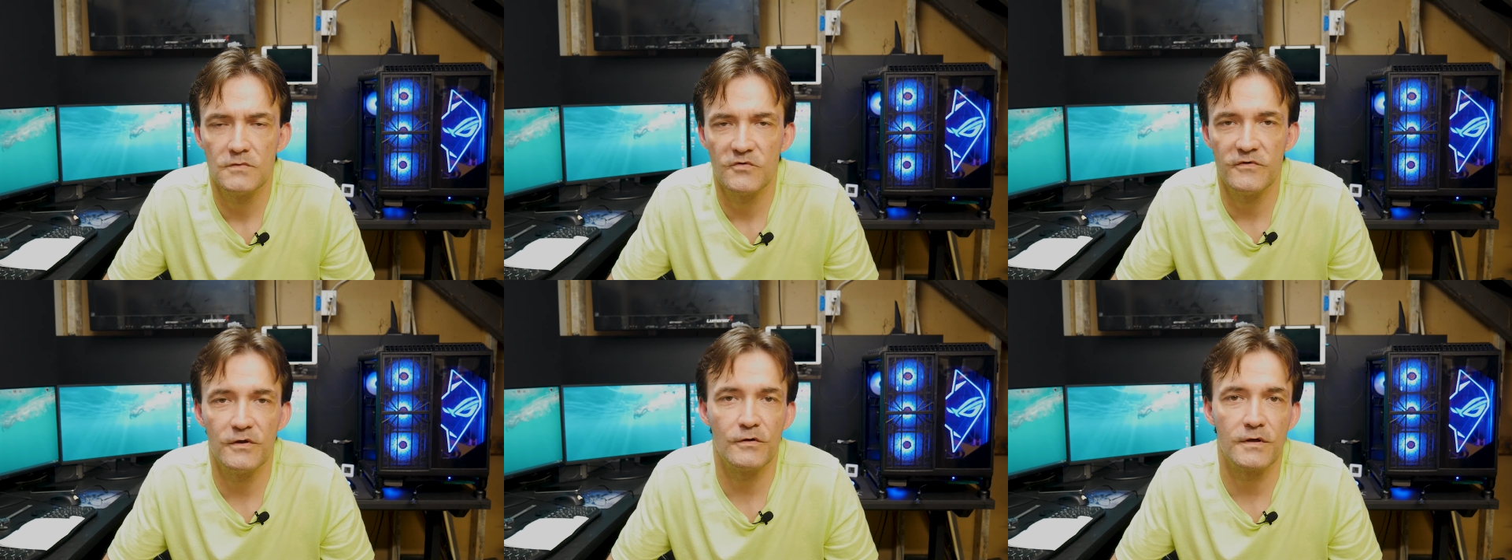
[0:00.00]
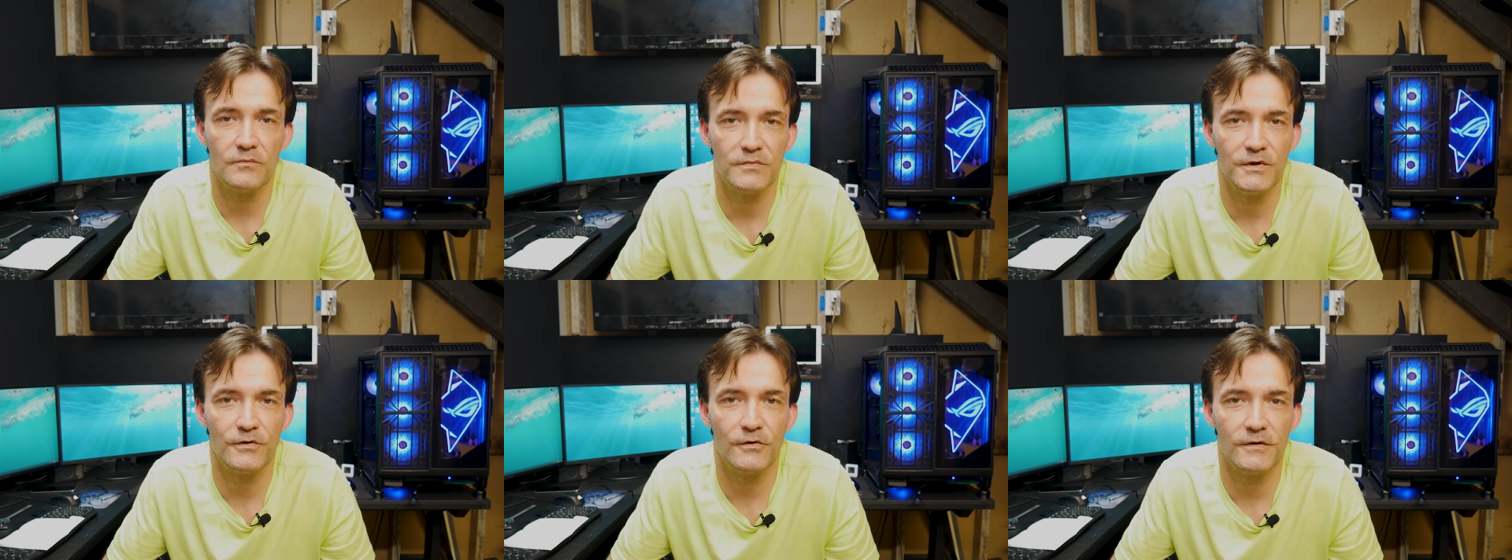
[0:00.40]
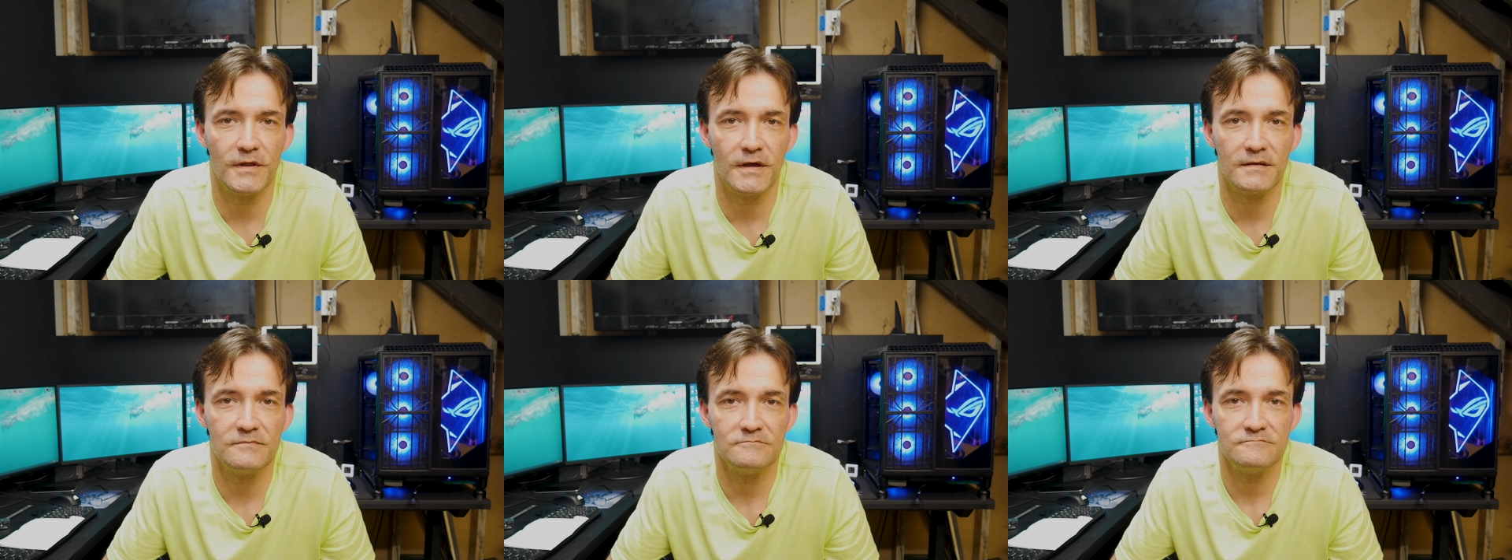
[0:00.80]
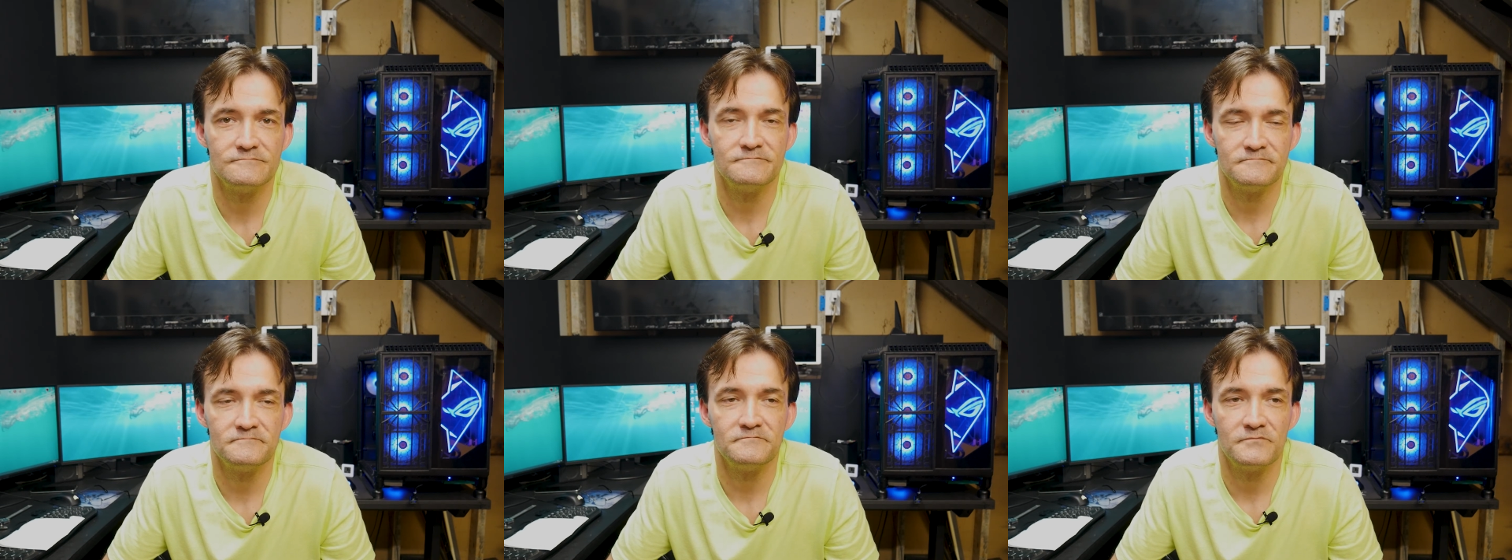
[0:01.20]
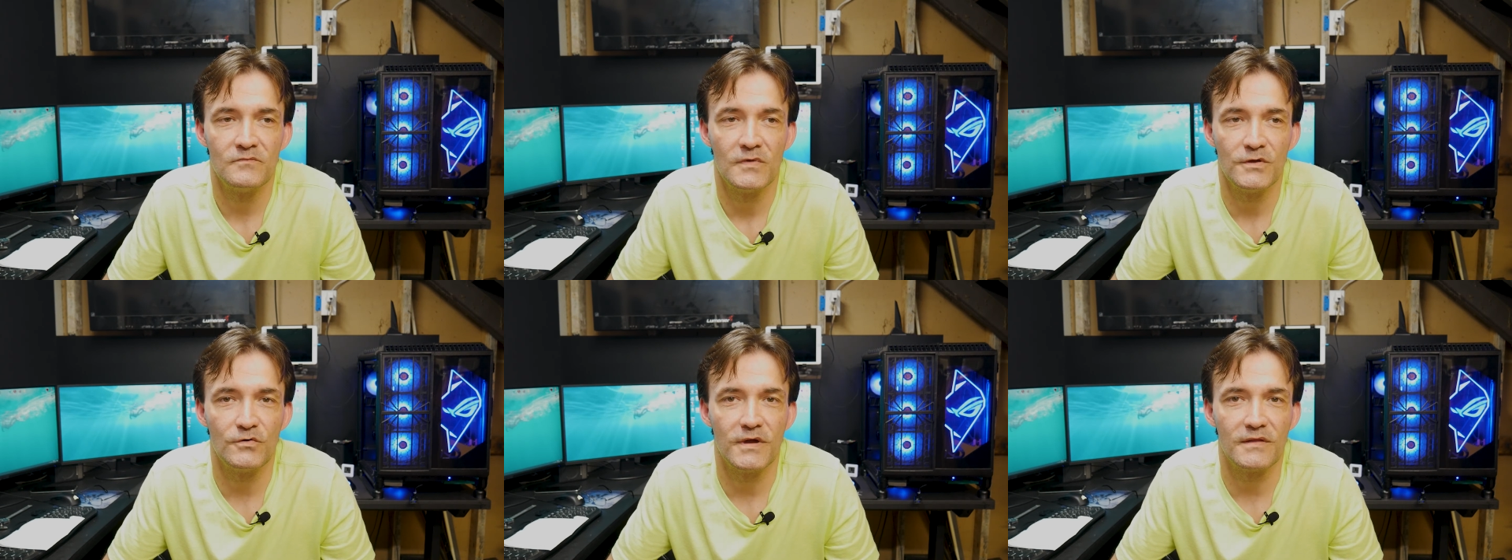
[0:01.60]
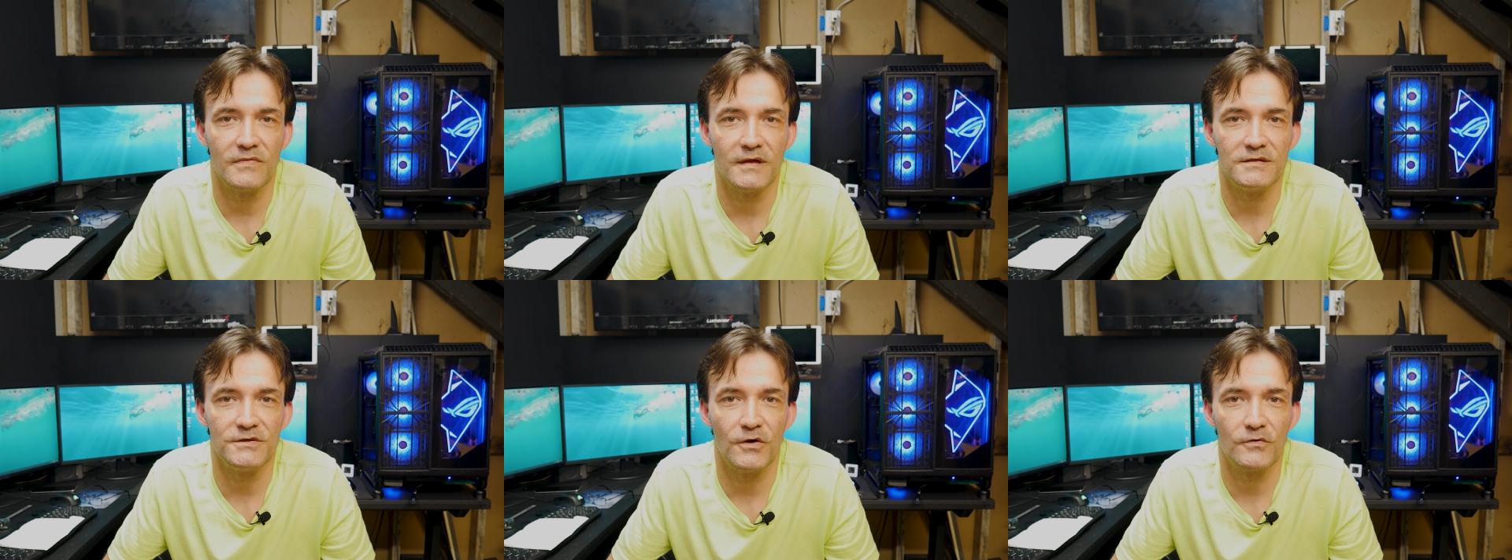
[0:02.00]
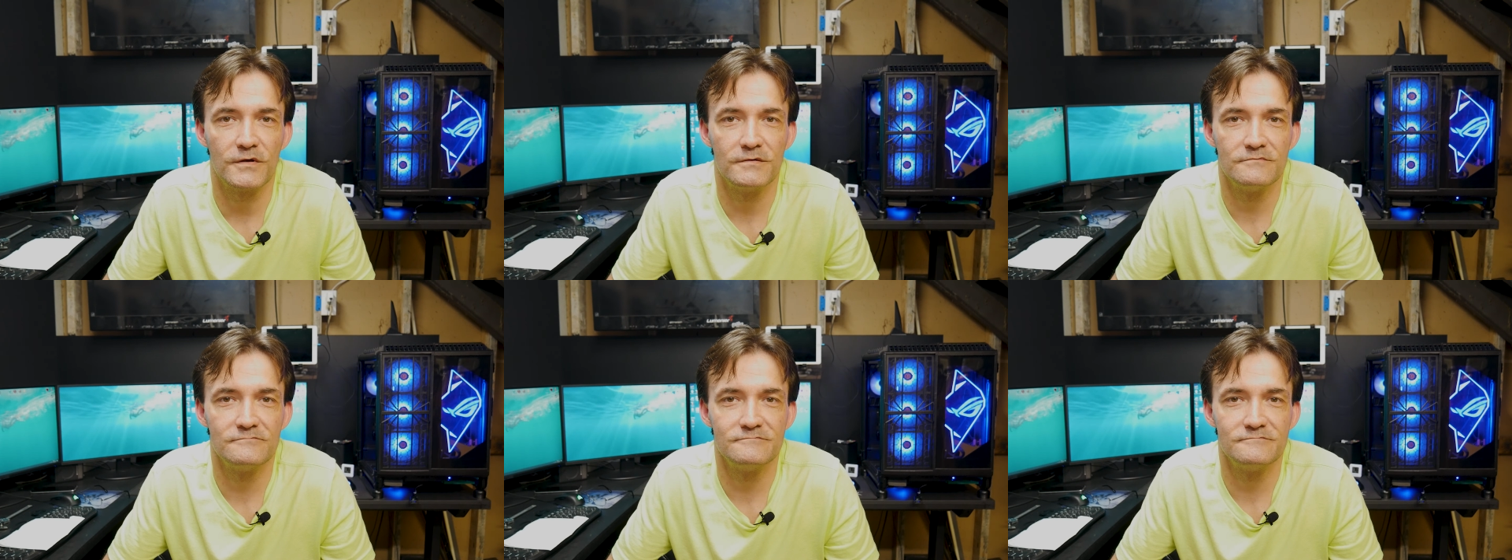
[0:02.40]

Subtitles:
If you're a computer nut, you'll get that joke.